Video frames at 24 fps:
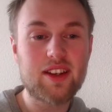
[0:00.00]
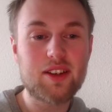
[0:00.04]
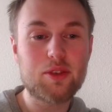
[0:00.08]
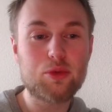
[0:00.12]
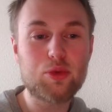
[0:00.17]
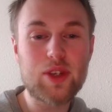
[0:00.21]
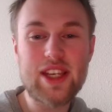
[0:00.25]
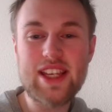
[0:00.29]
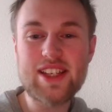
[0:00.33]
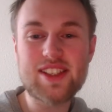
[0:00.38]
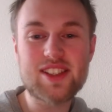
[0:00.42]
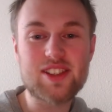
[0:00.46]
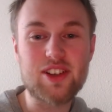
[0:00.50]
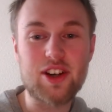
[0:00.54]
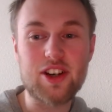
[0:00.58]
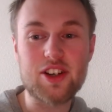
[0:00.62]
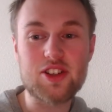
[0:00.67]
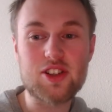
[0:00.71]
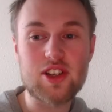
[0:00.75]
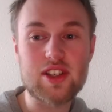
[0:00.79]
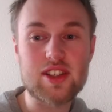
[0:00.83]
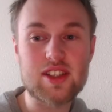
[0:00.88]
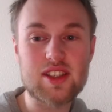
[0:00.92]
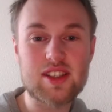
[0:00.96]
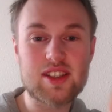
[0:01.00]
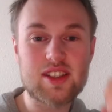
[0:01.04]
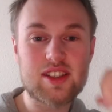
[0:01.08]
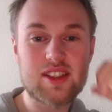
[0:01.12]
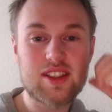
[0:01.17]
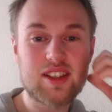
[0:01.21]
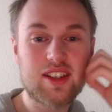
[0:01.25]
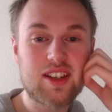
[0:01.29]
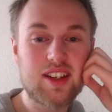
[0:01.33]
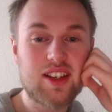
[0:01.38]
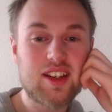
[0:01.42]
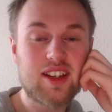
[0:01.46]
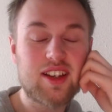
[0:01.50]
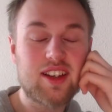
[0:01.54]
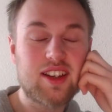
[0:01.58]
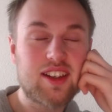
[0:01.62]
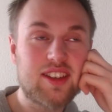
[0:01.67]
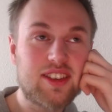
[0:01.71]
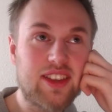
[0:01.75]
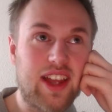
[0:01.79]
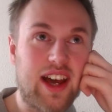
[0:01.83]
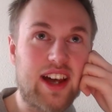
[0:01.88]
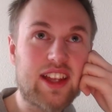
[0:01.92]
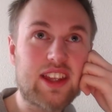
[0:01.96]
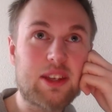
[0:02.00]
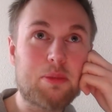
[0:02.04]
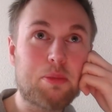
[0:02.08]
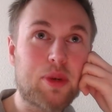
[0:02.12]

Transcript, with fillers: Research is not a